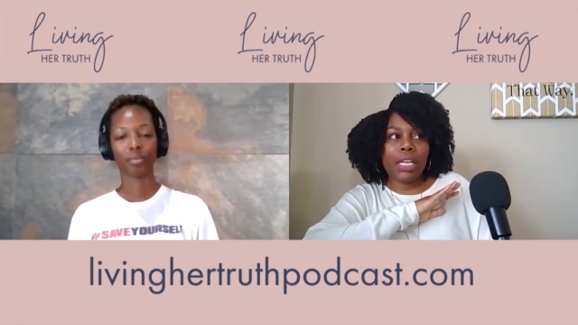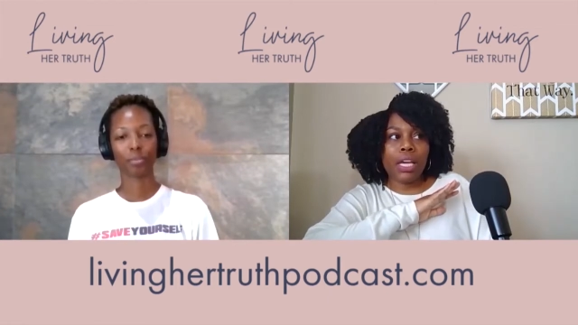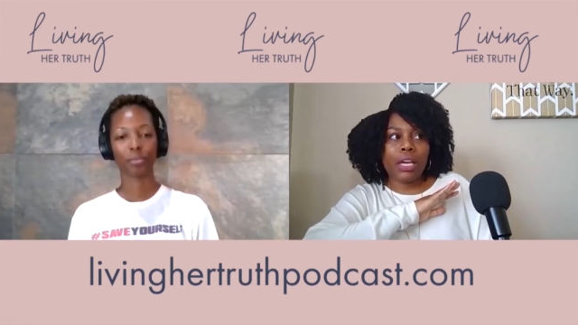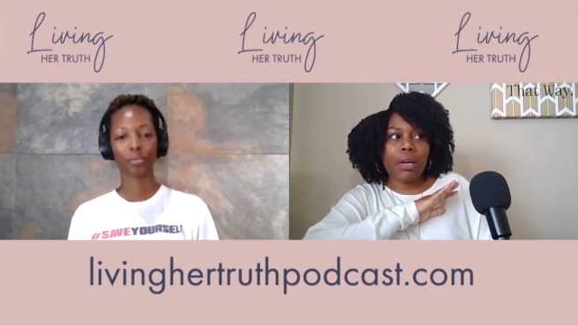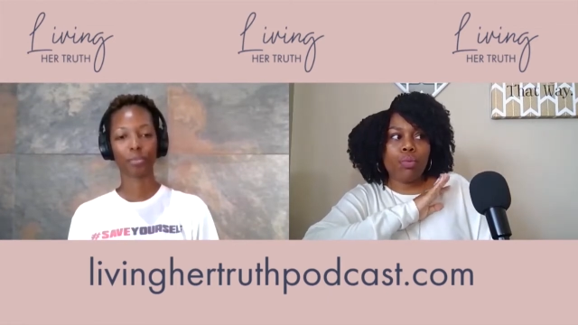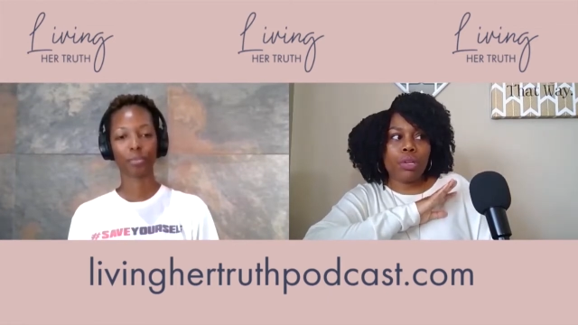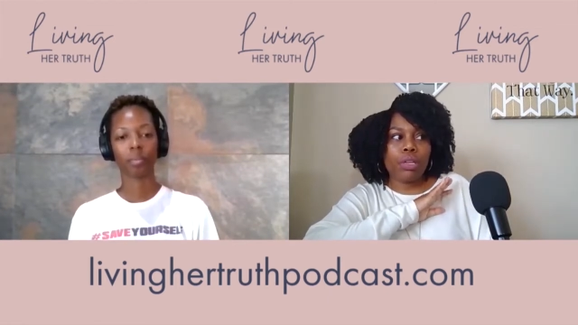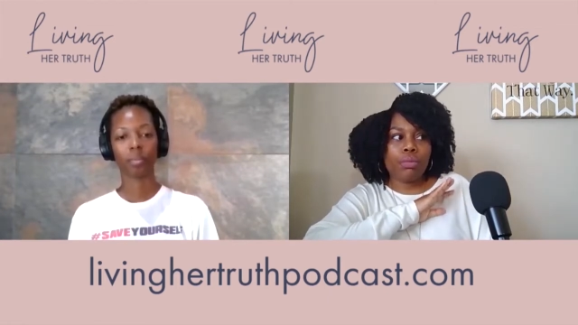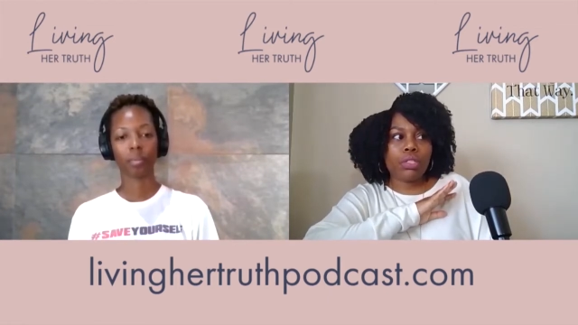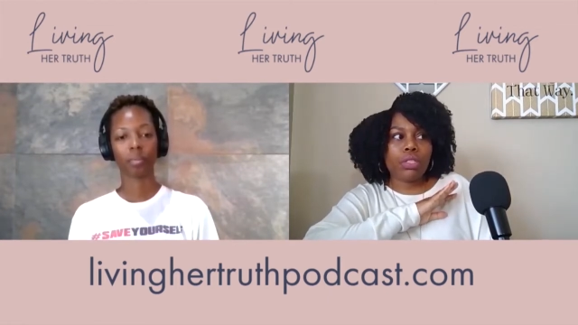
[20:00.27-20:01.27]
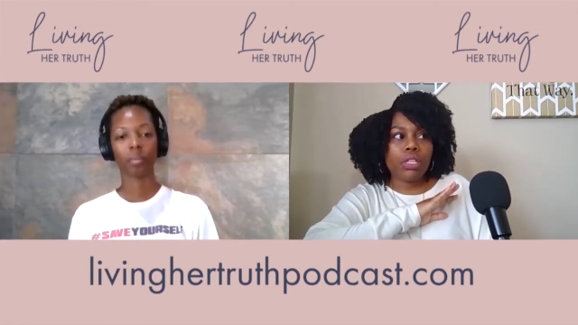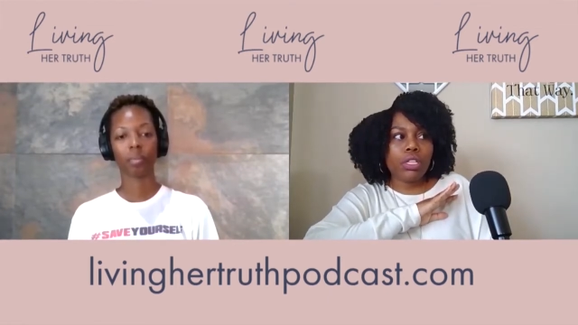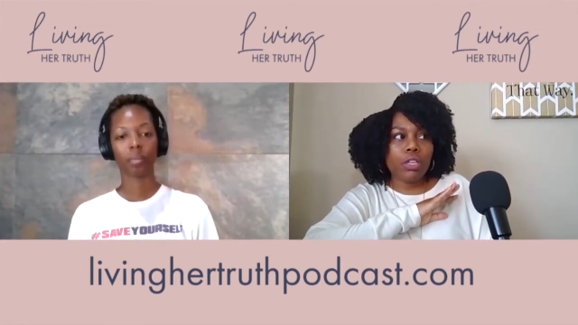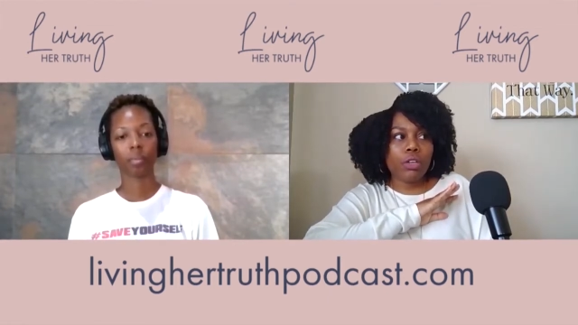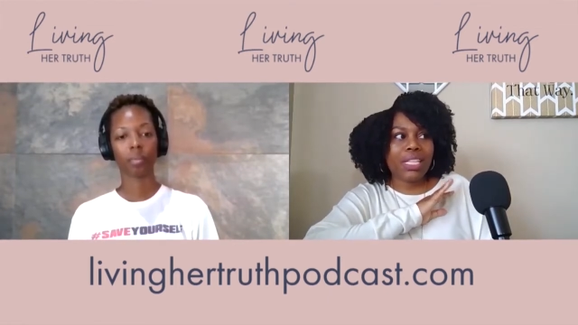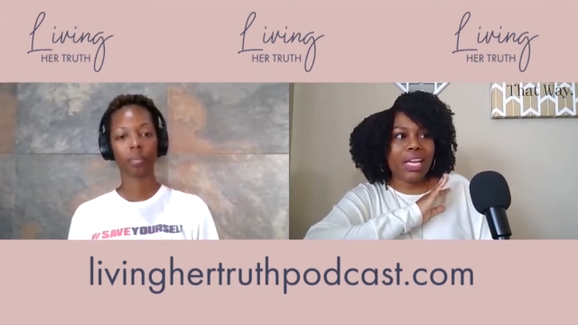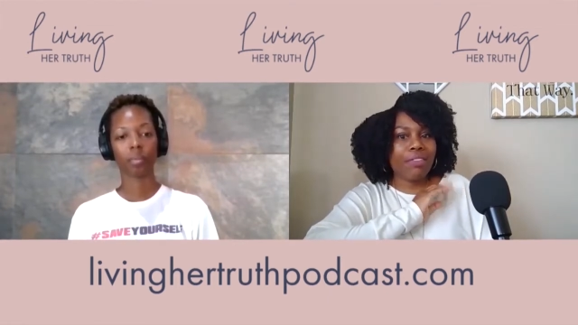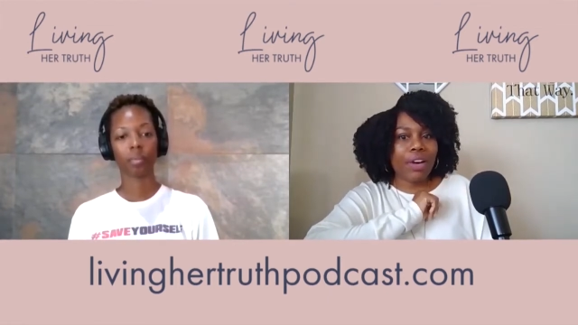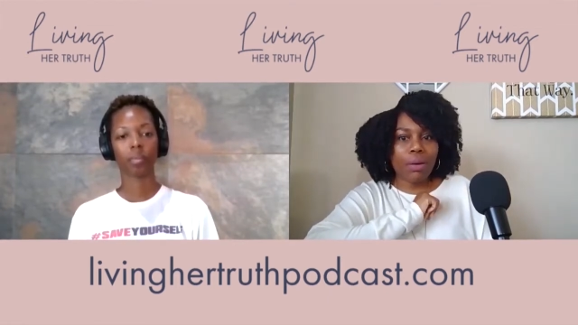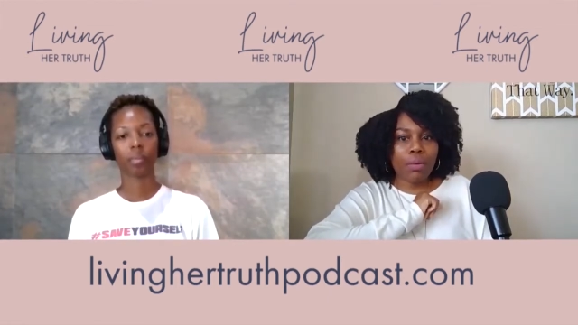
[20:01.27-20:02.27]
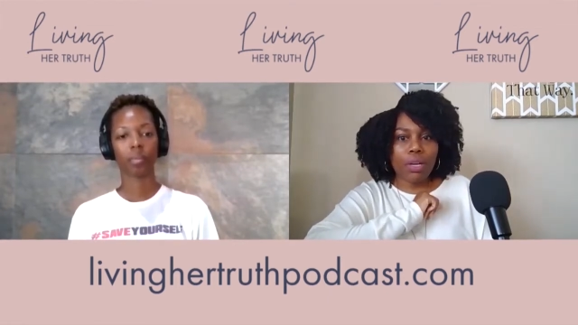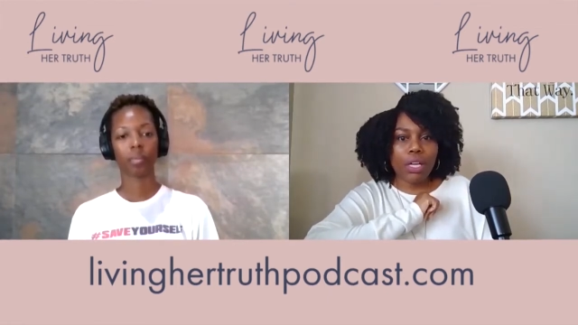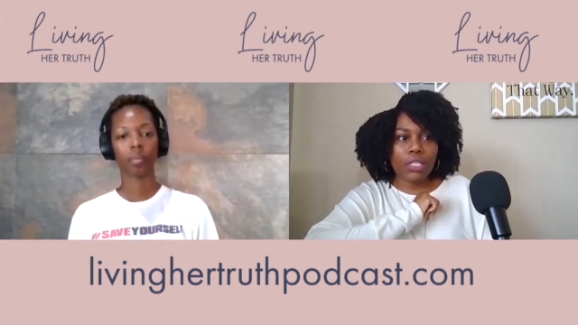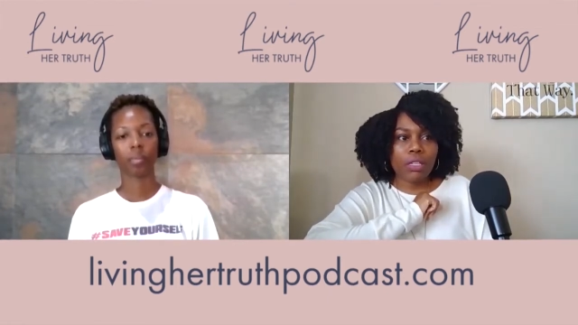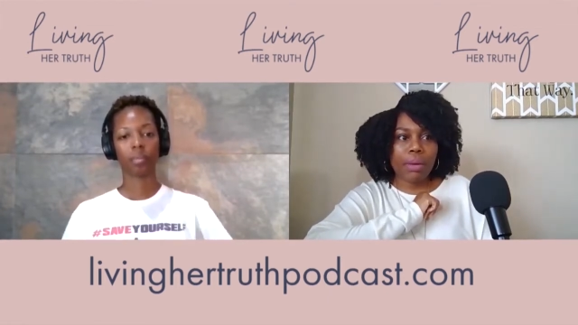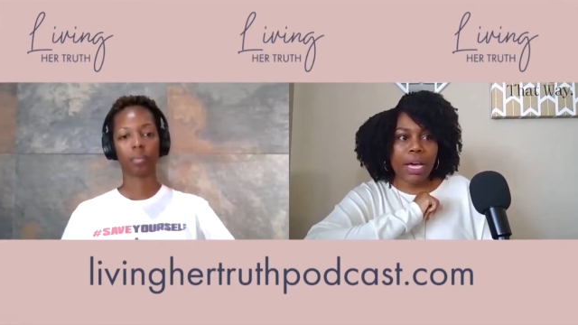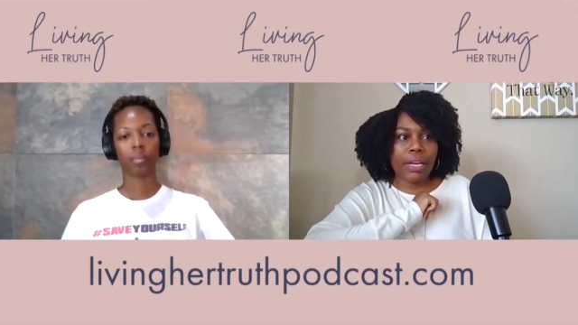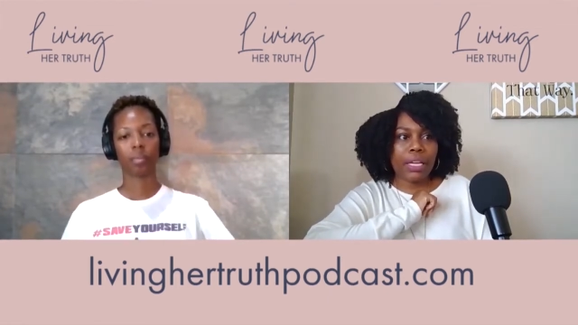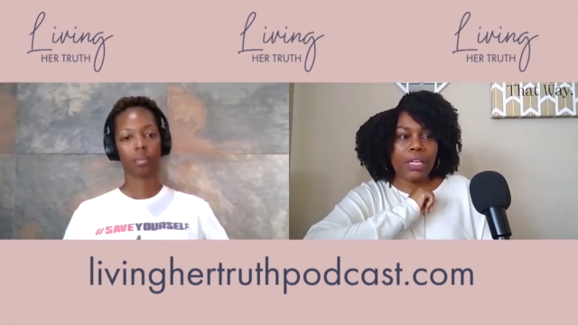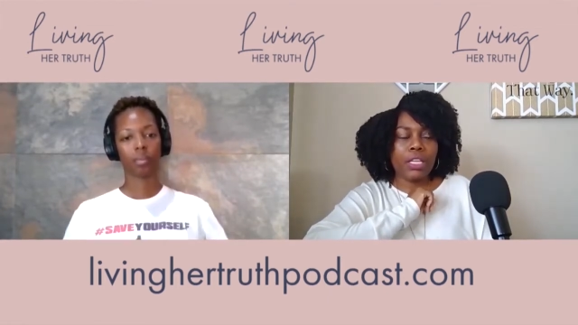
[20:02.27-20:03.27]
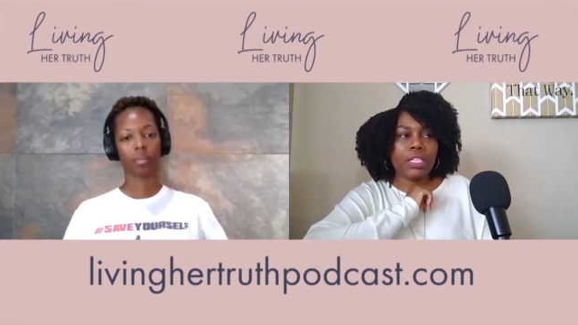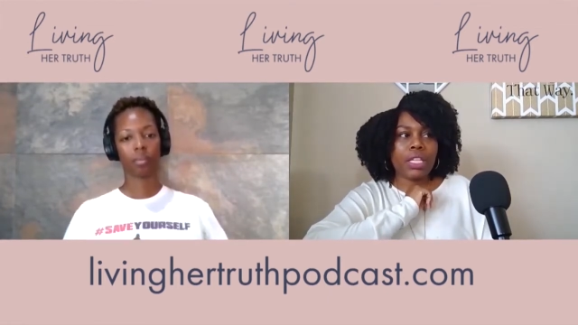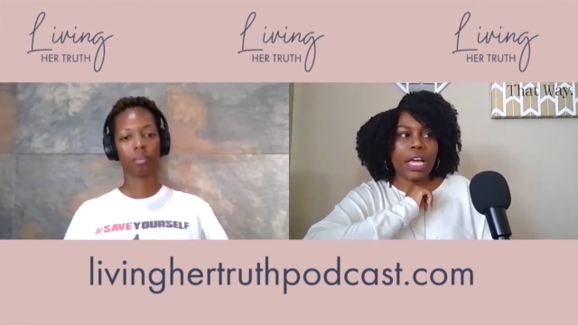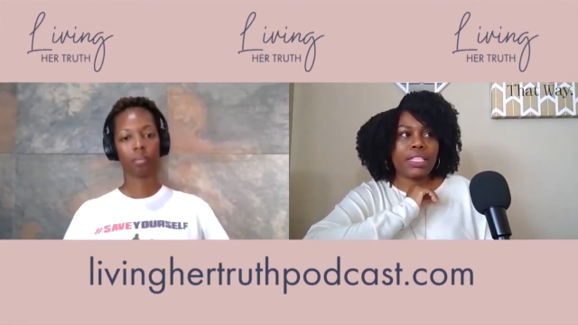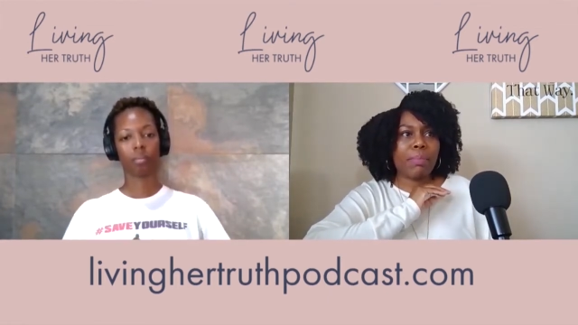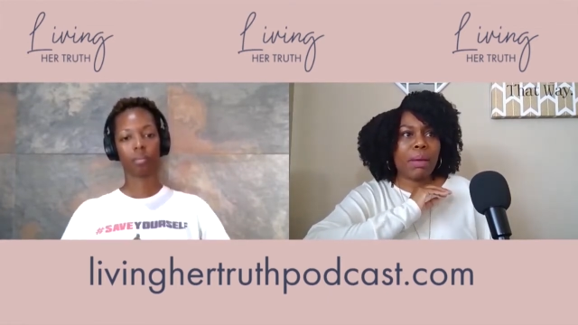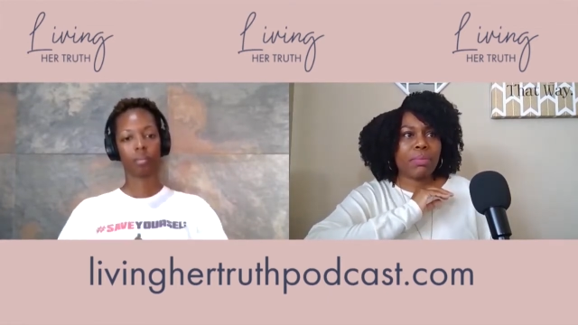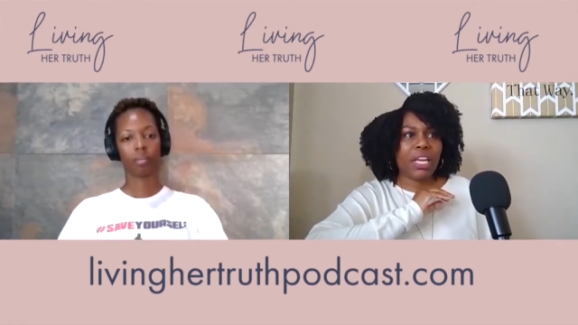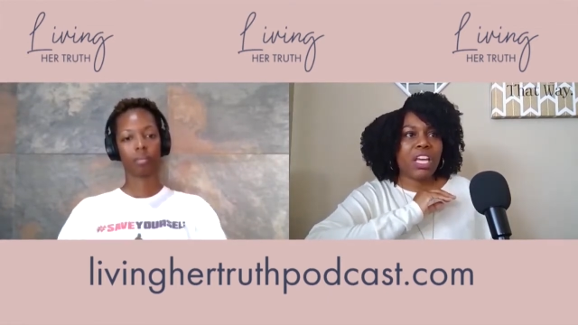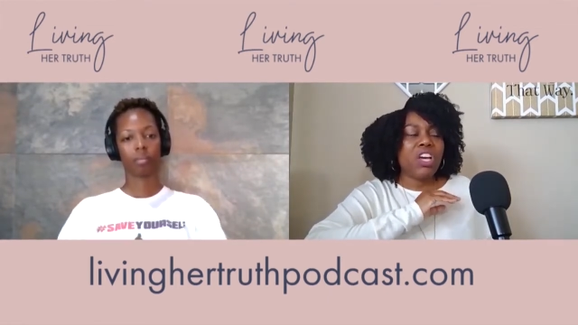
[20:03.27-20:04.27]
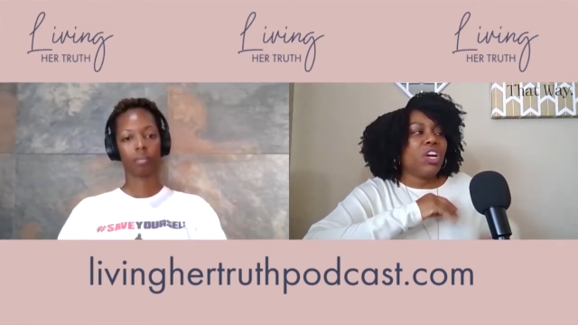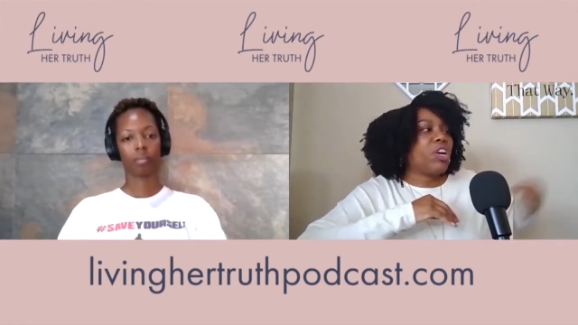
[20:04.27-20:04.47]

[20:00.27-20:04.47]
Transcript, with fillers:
Speaker 1: then when i was little it's like if i didn't want to hug somebody it's like somebody was like